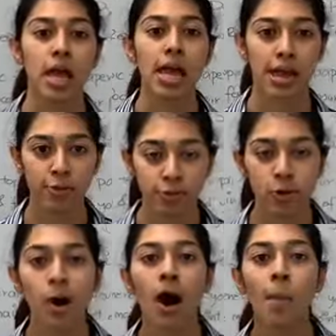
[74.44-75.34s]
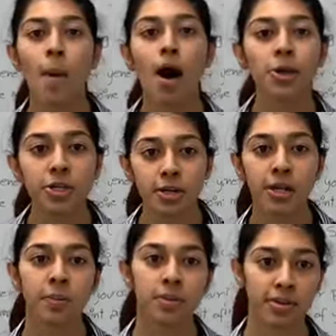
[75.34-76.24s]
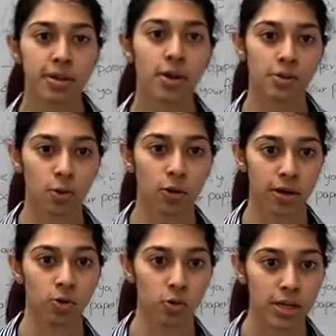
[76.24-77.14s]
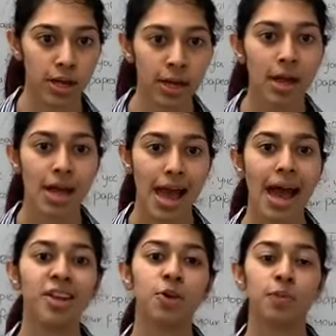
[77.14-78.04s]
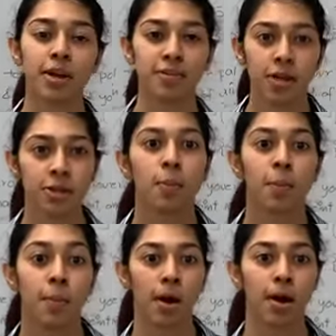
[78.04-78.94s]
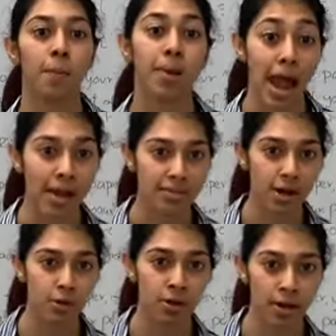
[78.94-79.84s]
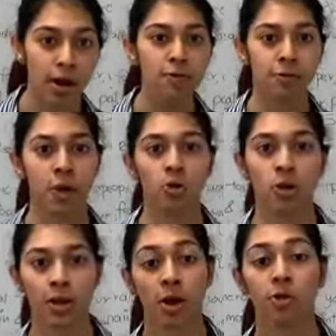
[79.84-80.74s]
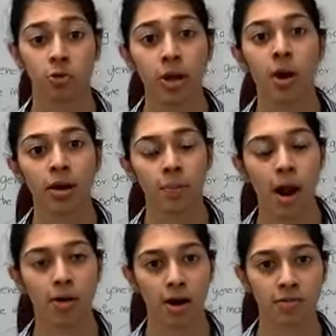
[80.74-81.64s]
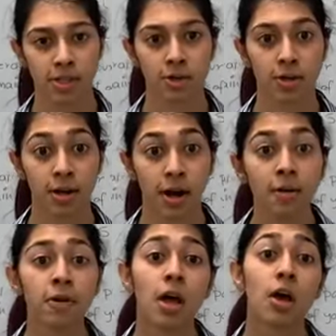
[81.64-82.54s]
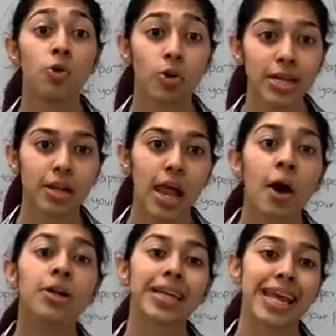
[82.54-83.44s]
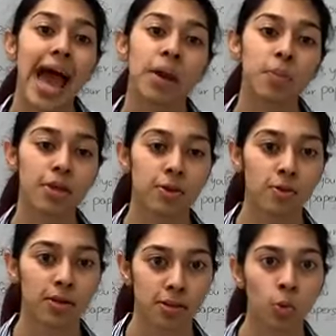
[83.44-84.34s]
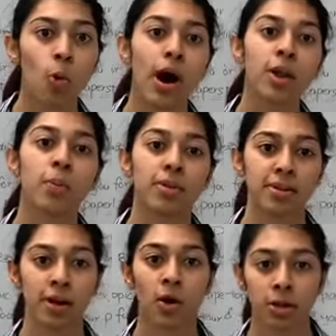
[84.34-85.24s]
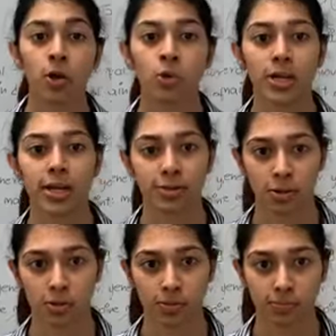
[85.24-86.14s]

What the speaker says: If you are marginally missing your score in reading and you believe that your blanks are good enough, your reorder paragraphs are good enough, Read Aloud can be the reason why you're missing on your reading score.